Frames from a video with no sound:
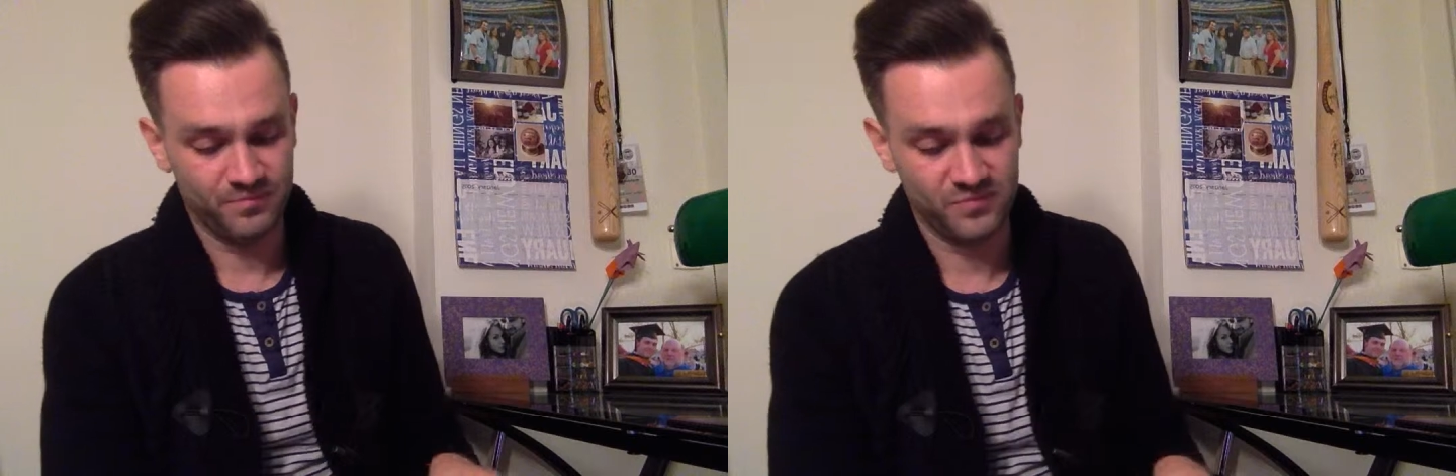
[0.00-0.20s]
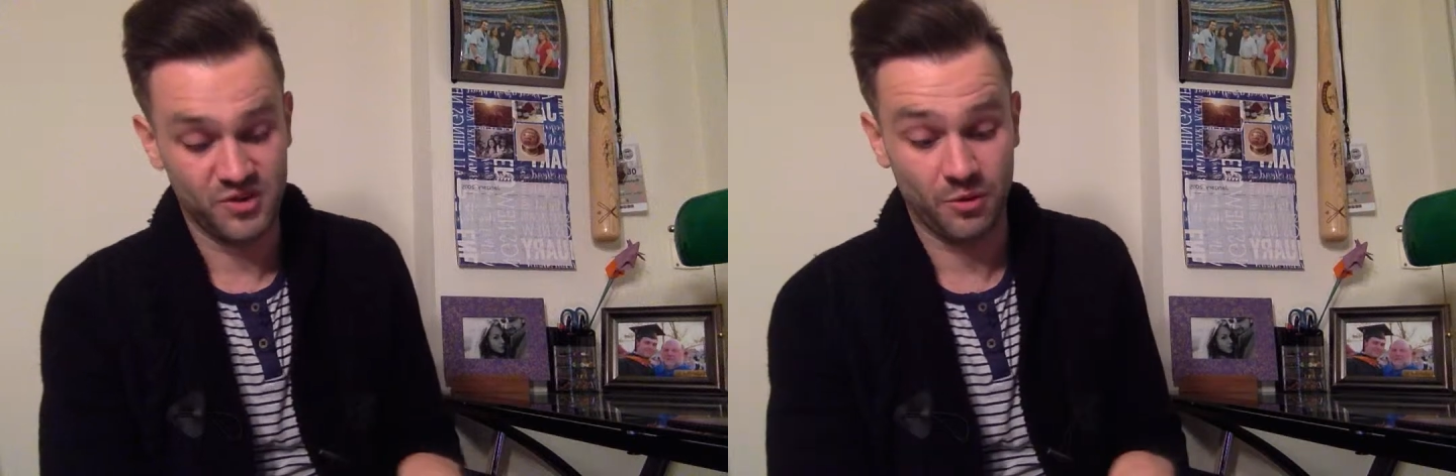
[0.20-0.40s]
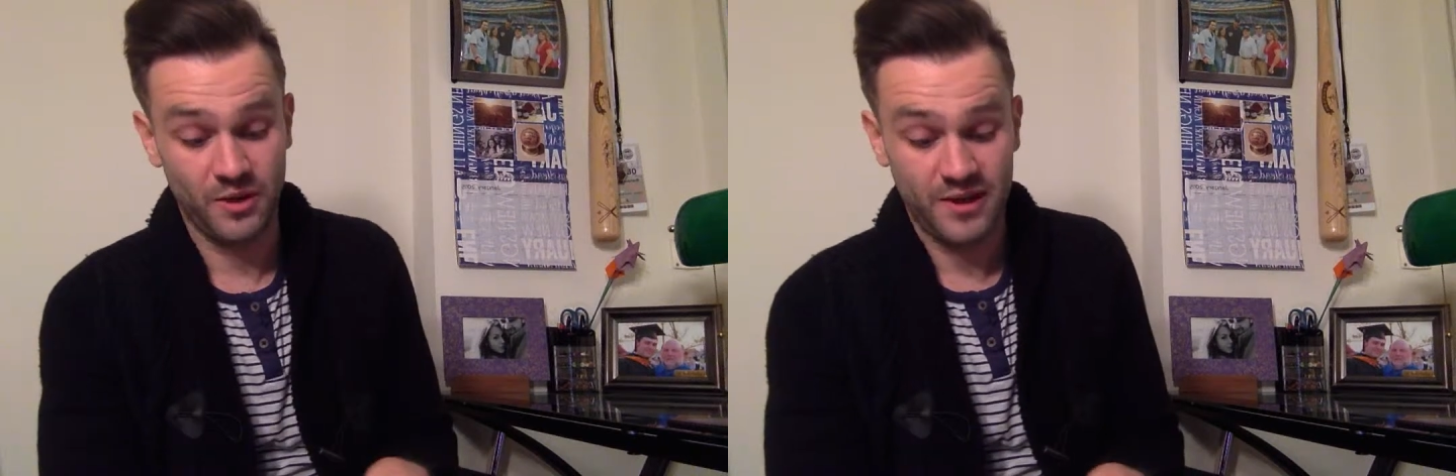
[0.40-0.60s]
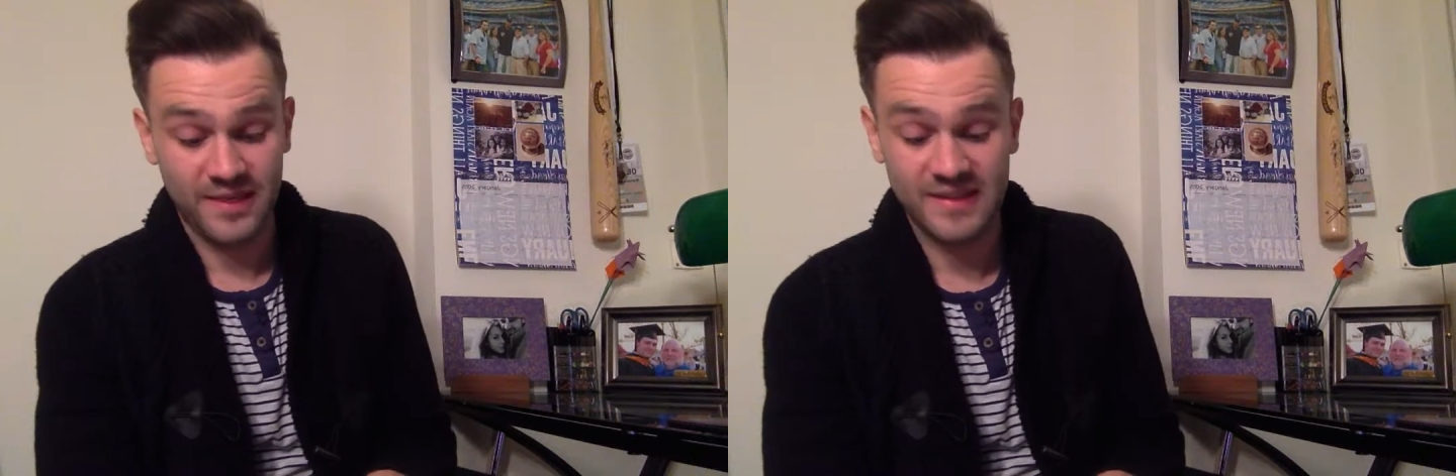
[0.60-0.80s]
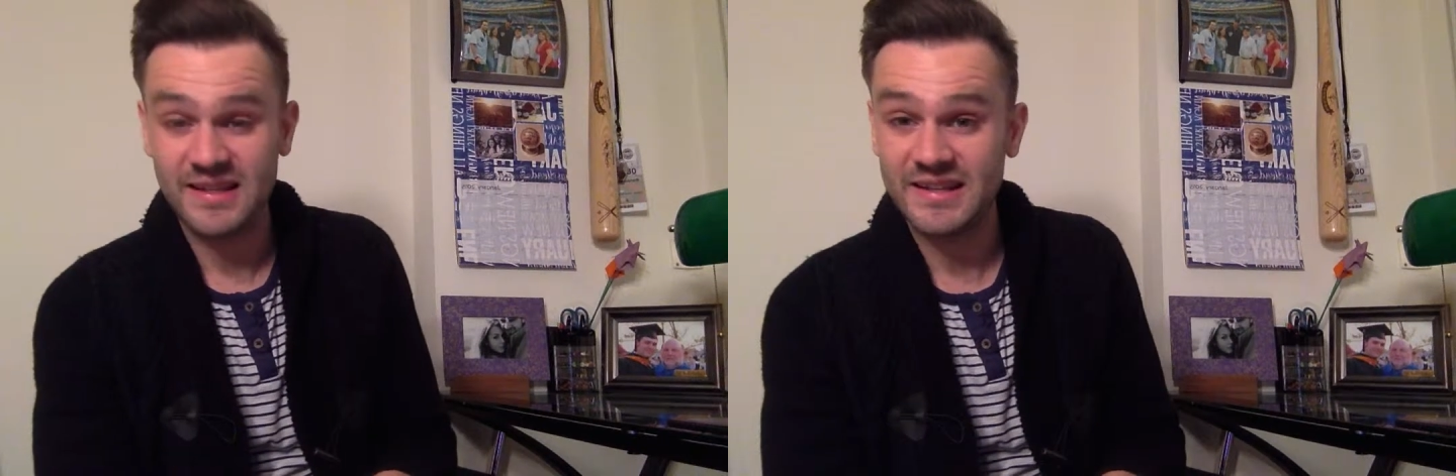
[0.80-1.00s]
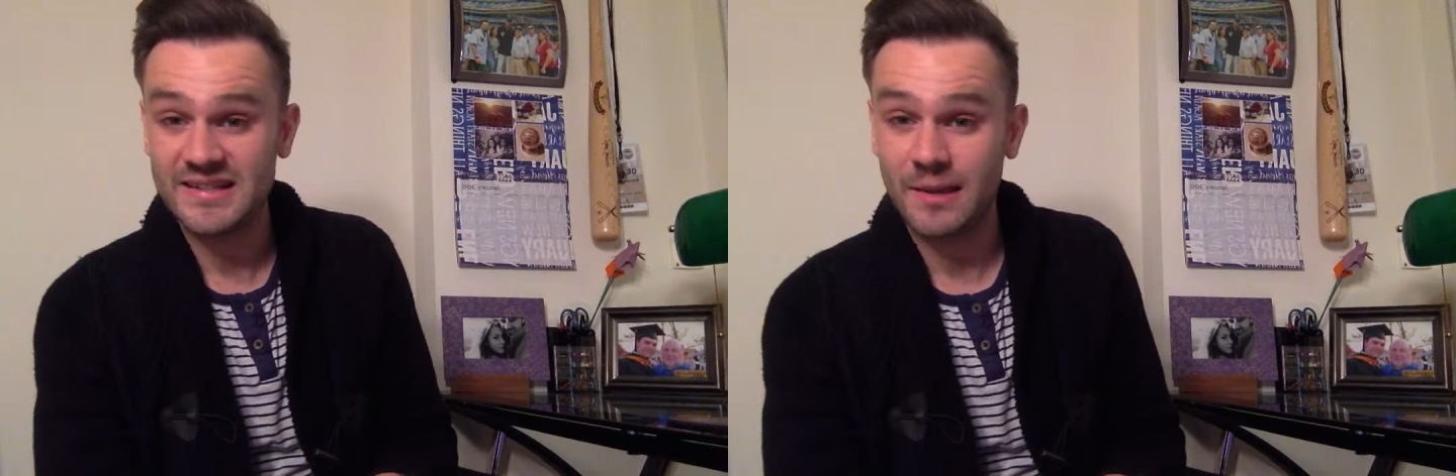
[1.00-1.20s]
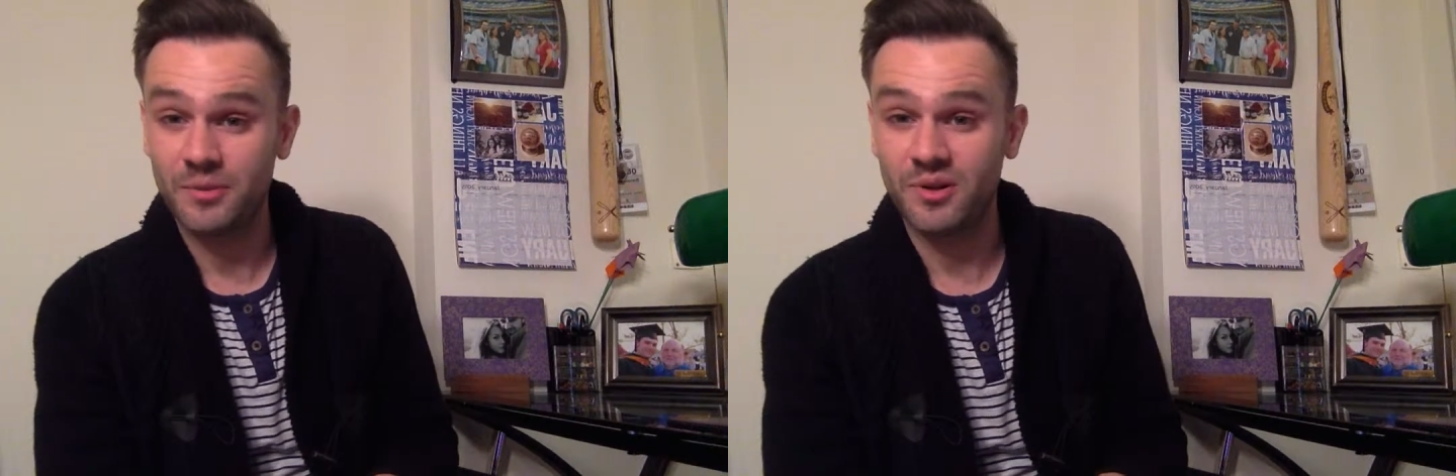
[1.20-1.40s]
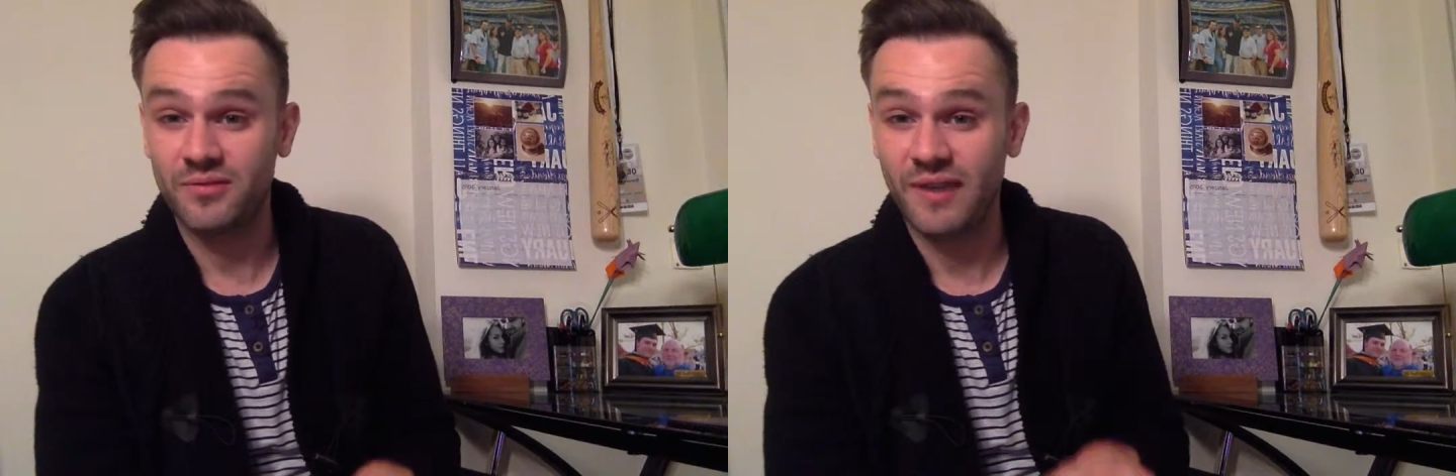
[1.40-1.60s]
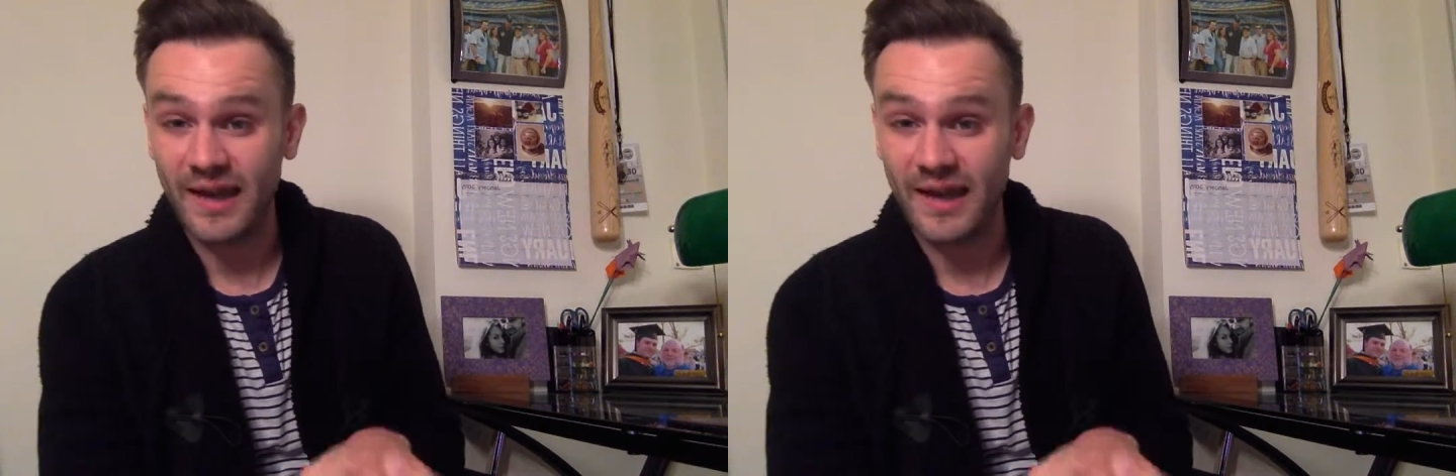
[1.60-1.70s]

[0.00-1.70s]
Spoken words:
So that's an example of